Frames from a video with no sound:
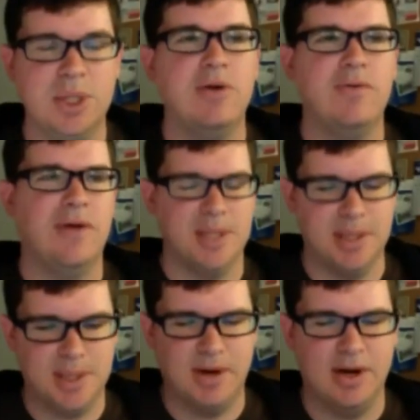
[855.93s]

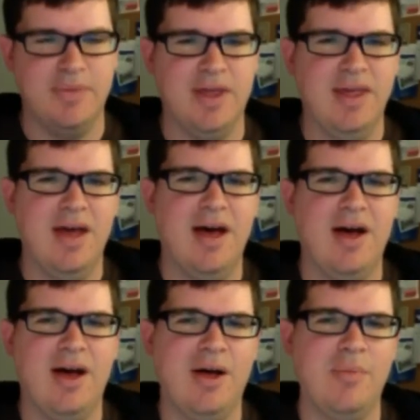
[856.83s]
Geofences, sorry.
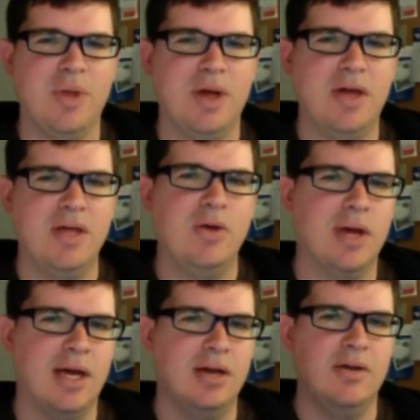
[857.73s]
That you
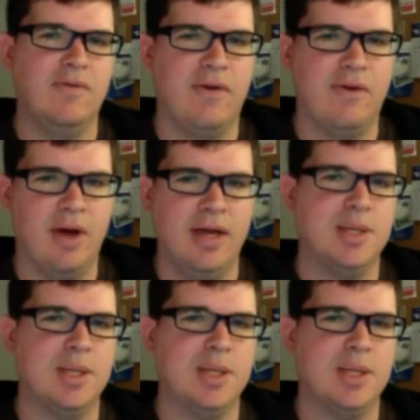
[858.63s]
can kind of define